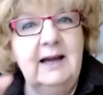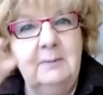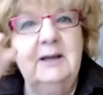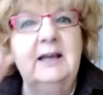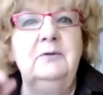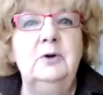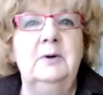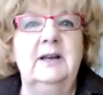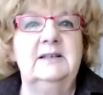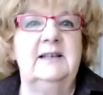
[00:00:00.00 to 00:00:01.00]
Let me give
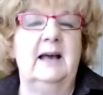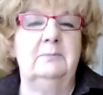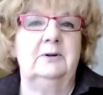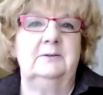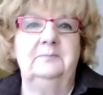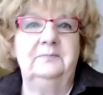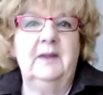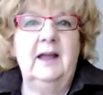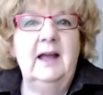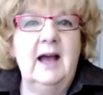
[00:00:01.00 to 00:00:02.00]
you an example.
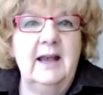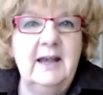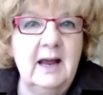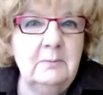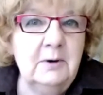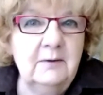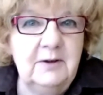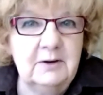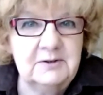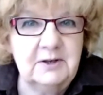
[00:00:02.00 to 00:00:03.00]
A number
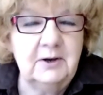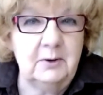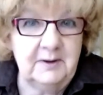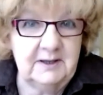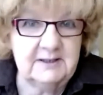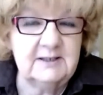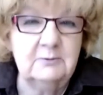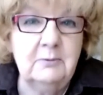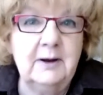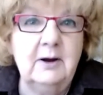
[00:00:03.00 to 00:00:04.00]
of years ago, and this
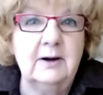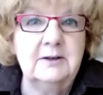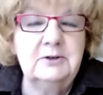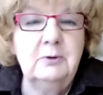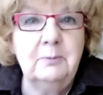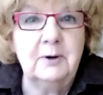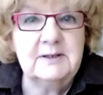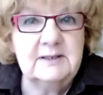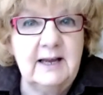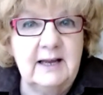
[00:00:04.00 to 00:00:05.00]
is in regards to a
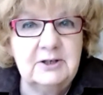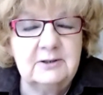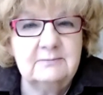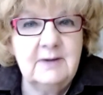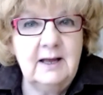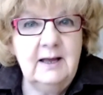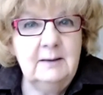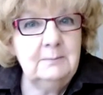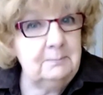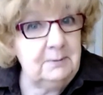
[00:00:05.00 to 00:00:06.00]
presentation,
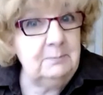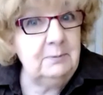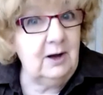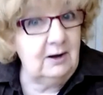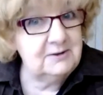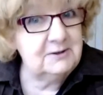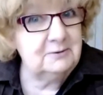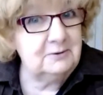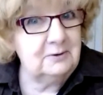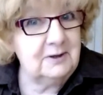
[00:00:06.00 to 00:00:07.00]
but people
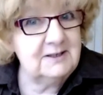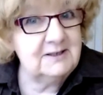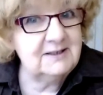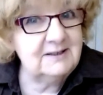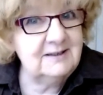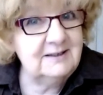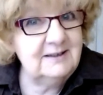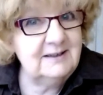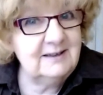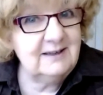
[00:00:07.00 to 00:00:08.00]
also do this
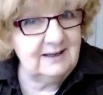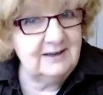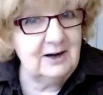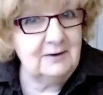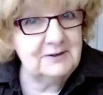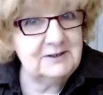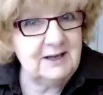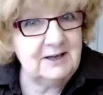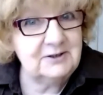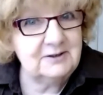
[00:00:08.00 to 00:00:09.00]
in
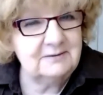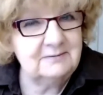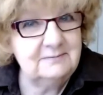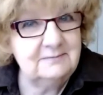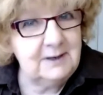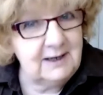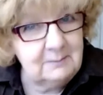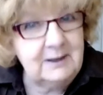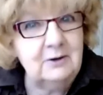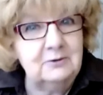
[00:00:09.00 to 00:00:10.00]
conversation. But
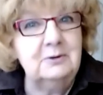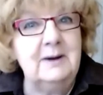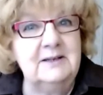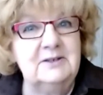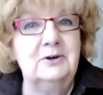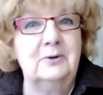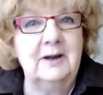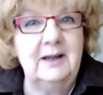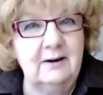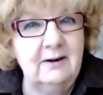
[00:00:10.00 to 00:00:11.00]
let me go to my
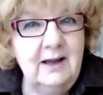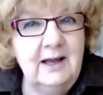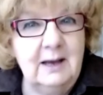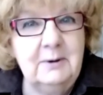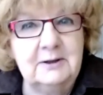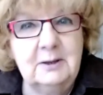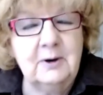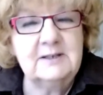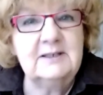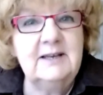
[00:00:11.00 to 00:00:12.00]
story here about the
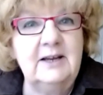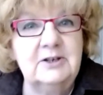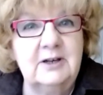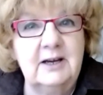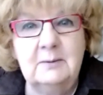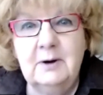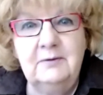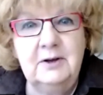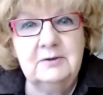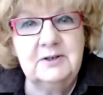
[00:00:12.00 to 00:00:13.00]
presentation. A number
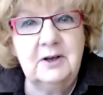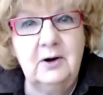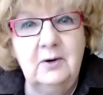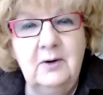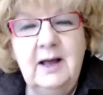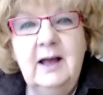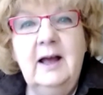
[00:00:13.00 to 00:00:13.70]
of years ago,